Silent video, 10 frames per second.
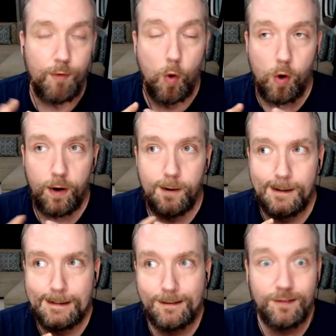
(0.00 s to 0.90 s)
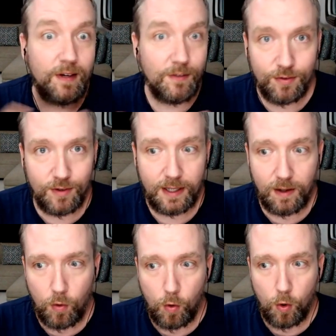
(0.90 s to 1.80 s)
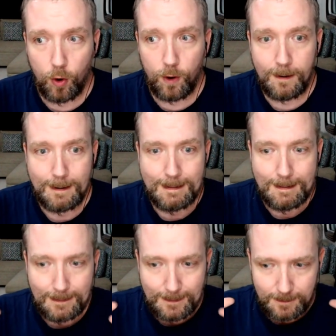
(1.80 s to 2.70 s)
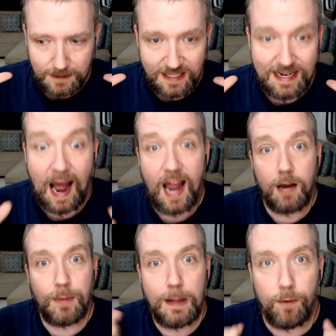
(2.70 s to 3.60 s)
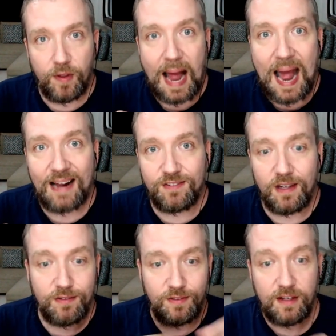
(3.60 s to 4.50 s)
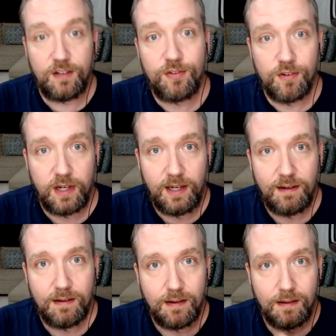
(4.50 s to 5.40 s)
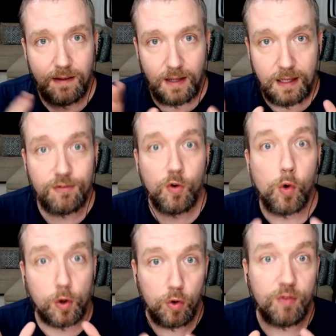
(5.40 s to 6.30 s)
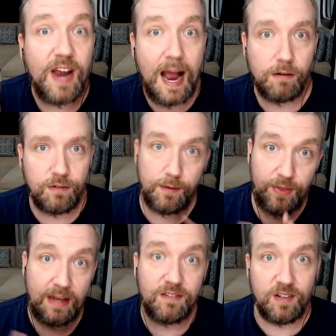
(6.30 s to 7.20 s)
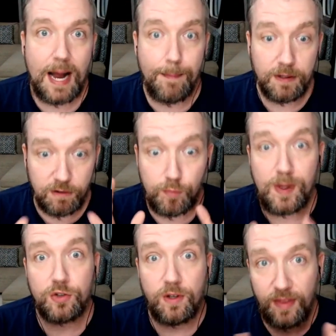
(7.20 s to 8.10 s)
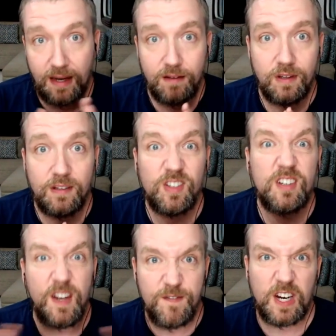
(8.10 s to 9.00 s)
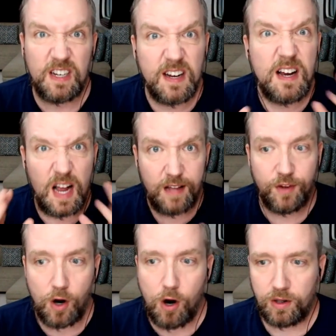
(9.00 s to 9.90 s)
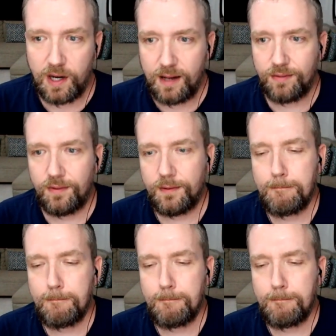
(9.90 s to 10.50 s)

for uh, censoring or denying people the access to history and historical accounts of things that have happened, especially things as significant as the Holocaust.